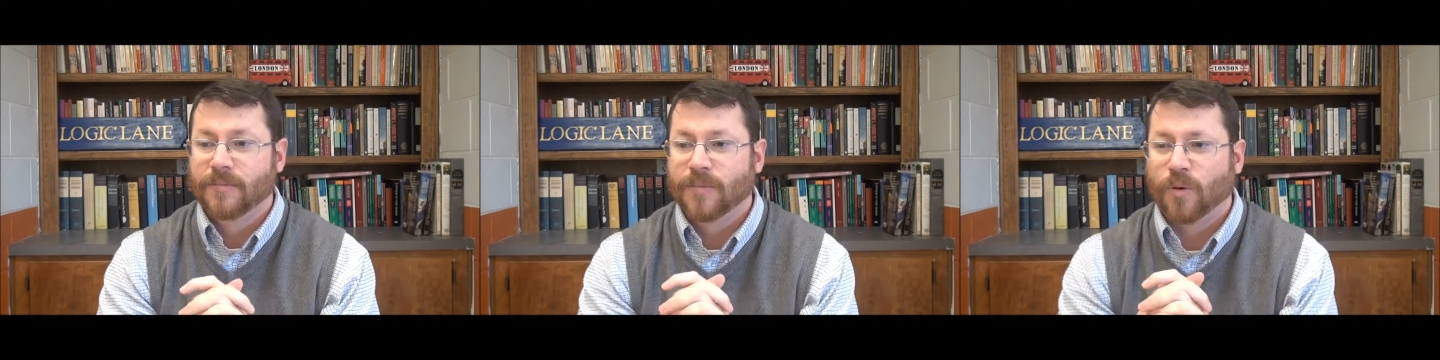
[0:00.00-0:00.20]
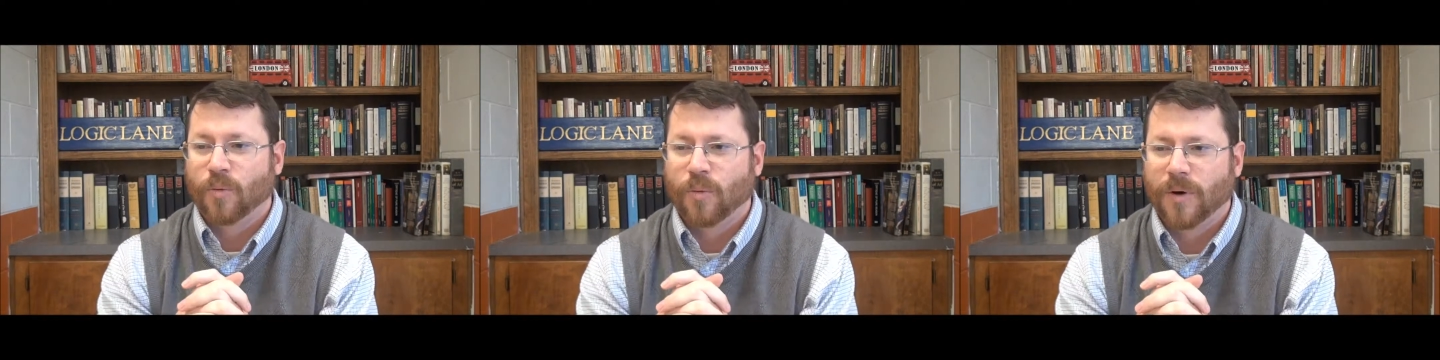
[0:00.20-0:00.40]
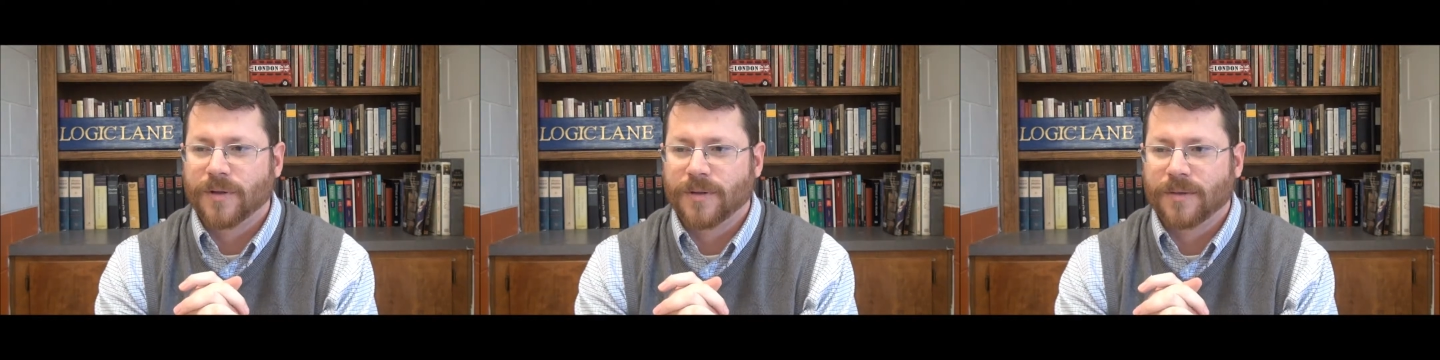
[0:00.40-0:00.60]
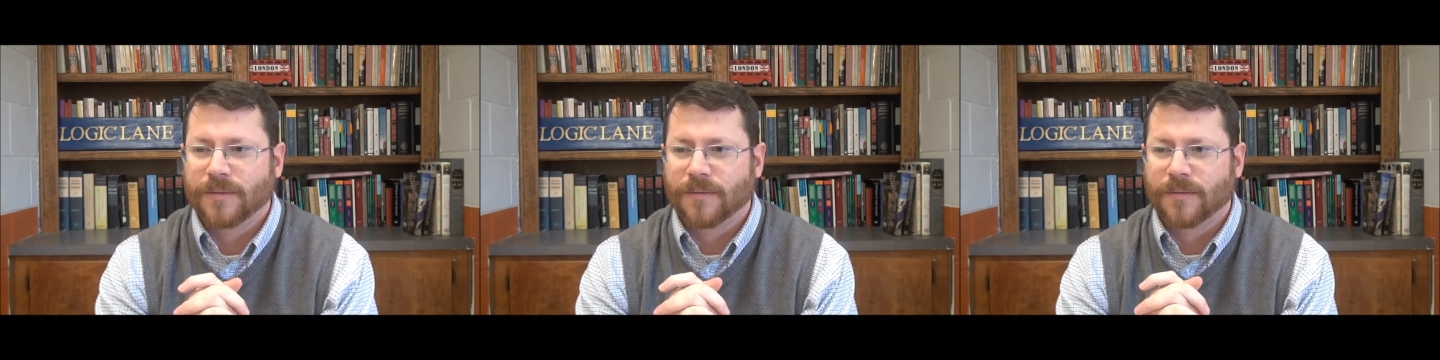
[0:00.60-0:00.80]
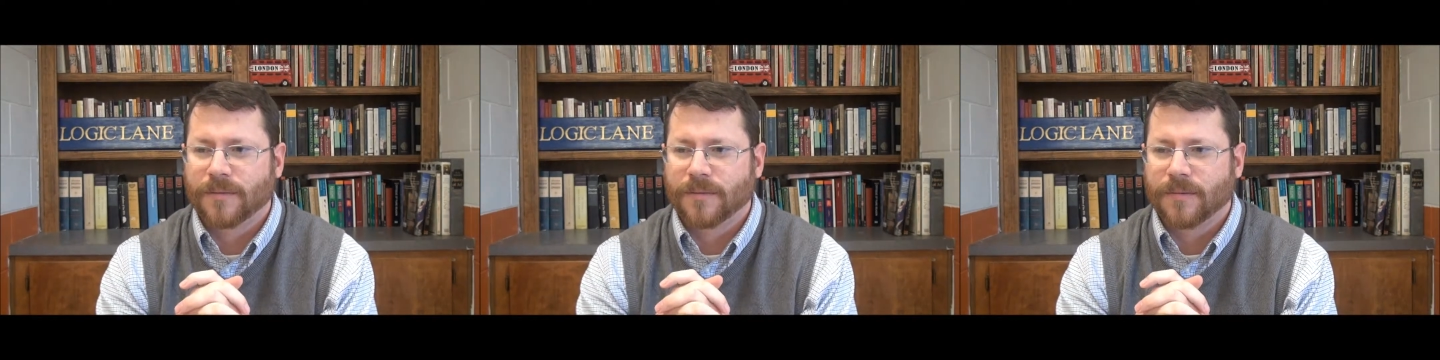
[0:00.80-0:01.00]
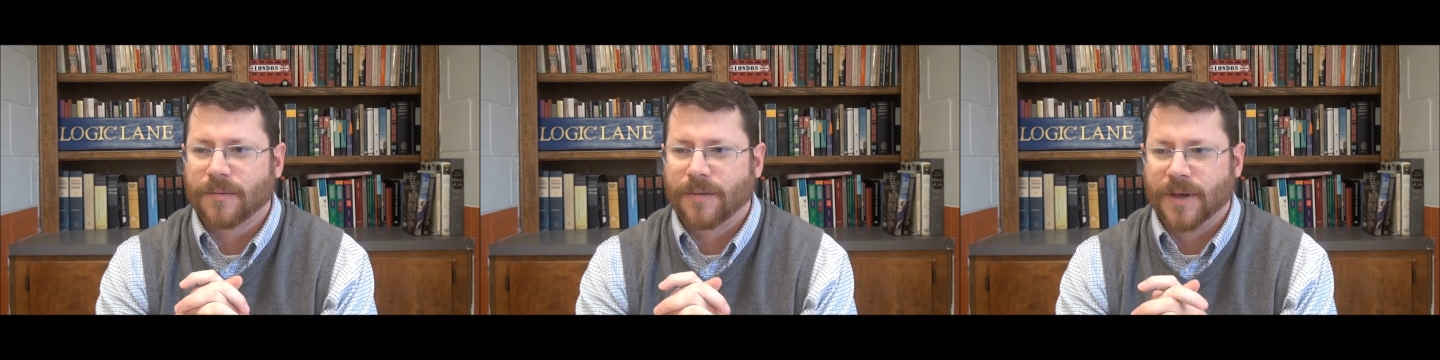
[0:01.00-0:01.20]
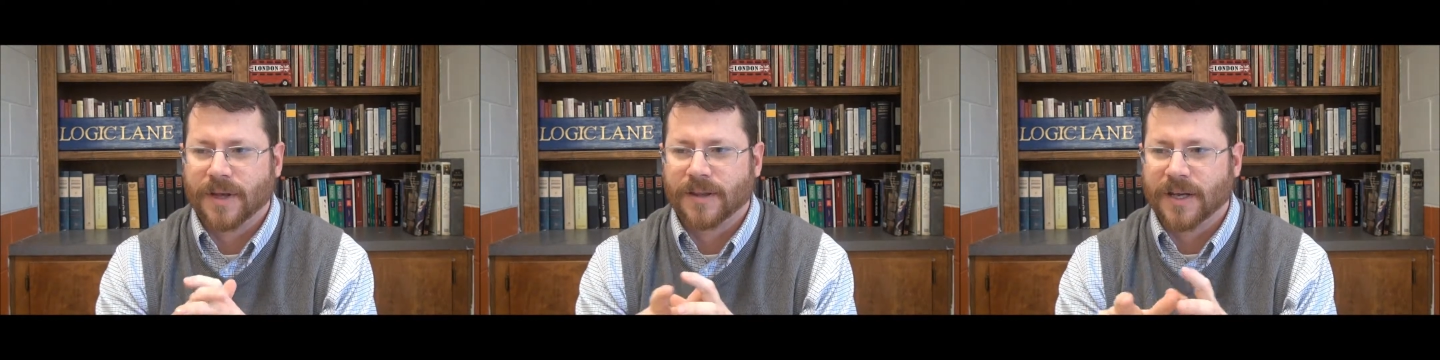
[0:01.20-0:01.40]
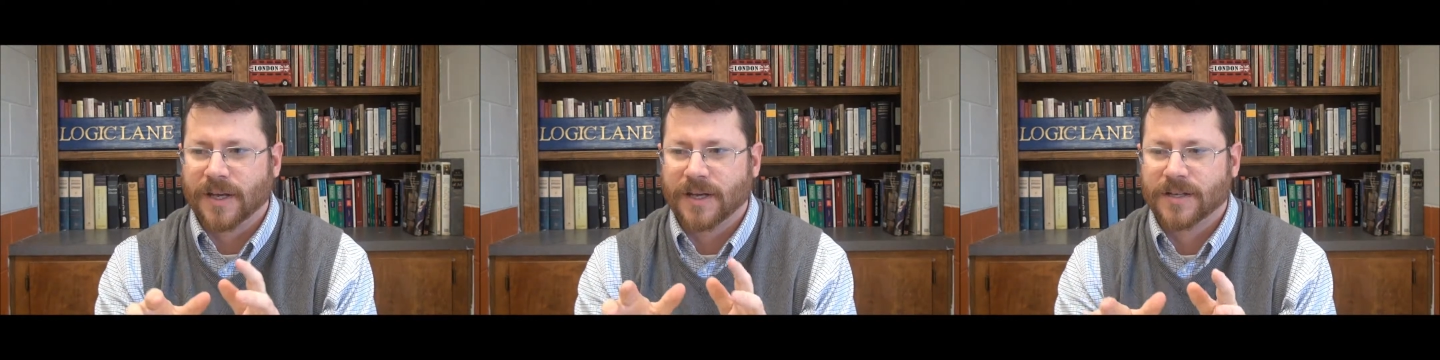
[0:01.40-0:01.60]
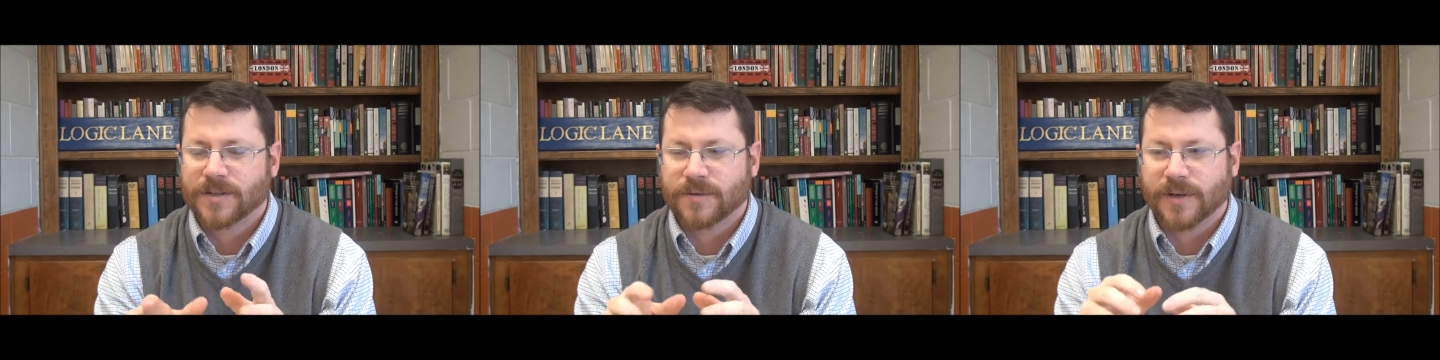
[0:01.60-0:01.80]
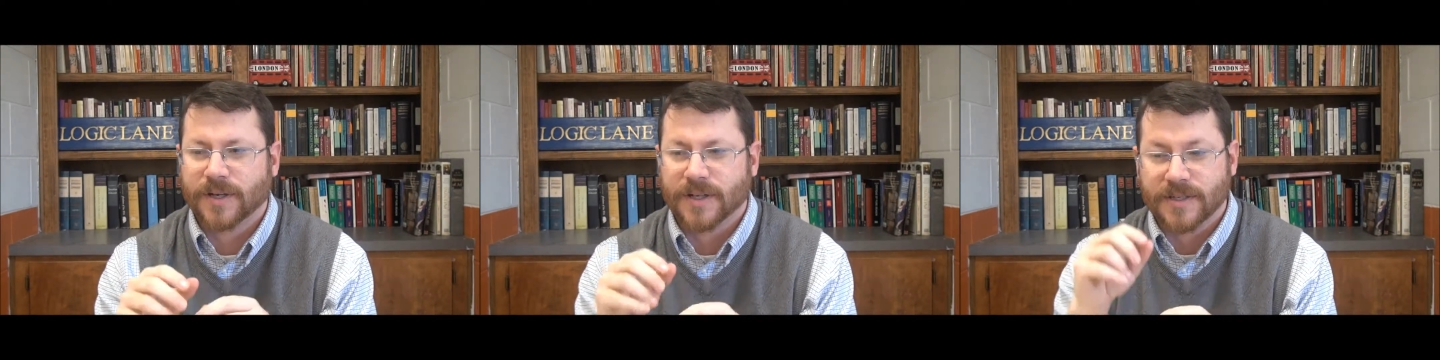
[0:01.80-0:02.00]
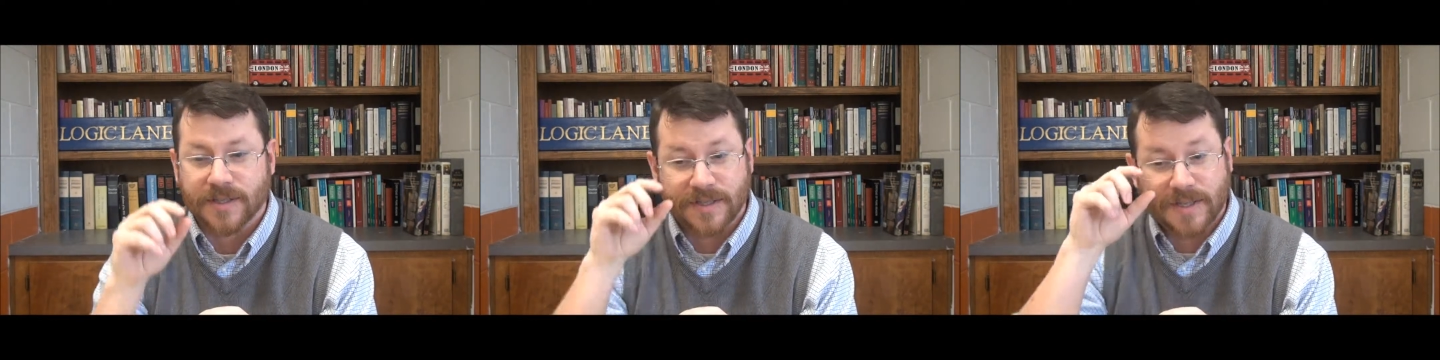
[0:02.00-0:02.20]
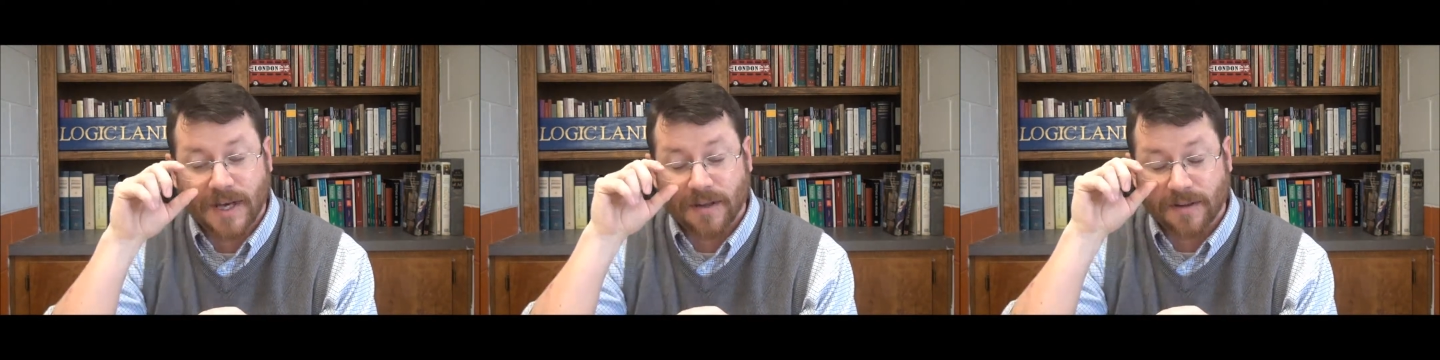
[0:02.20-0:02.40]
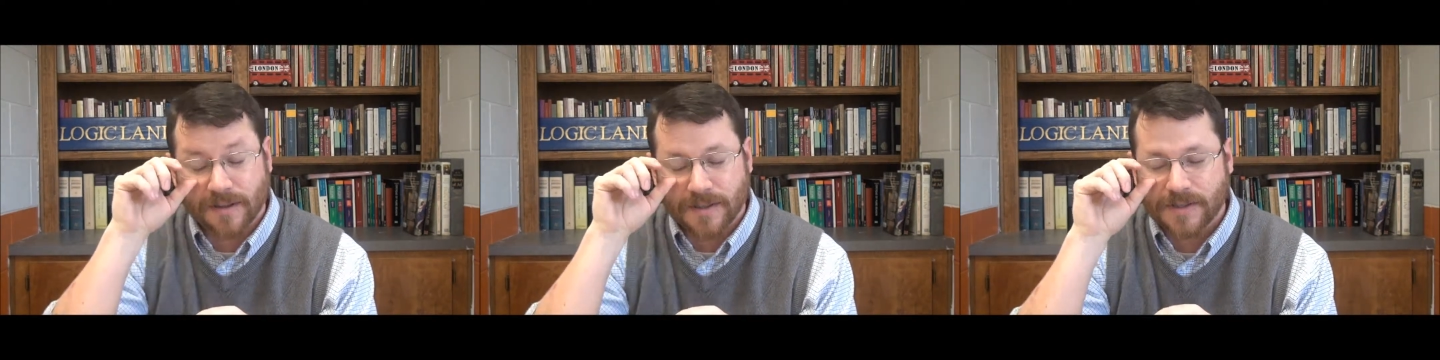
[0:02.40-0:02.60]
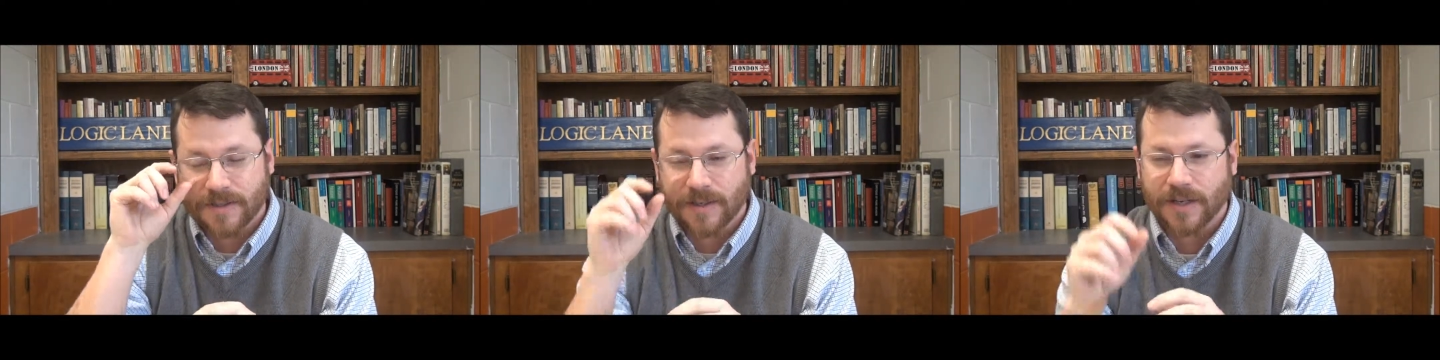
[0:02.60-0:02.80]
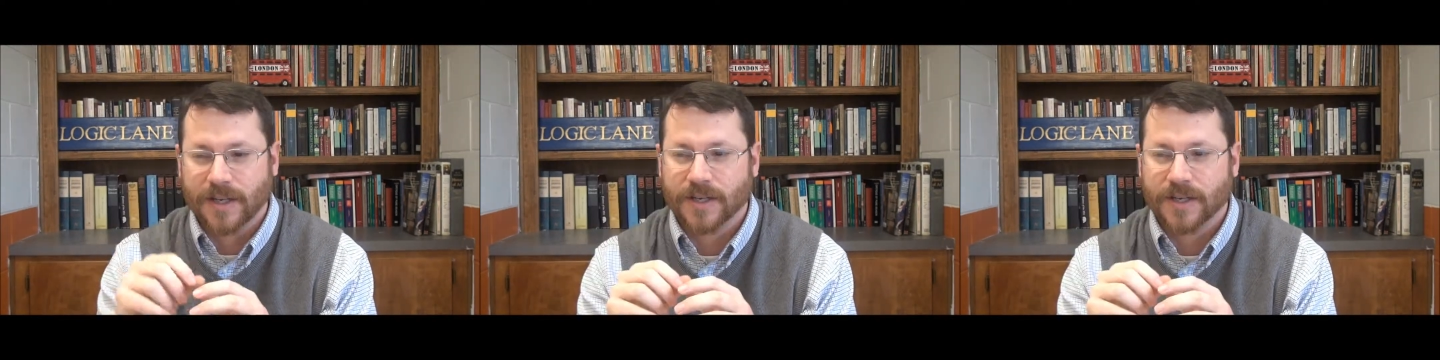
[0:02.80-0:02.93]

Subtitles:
but one thing that history doesn't tell us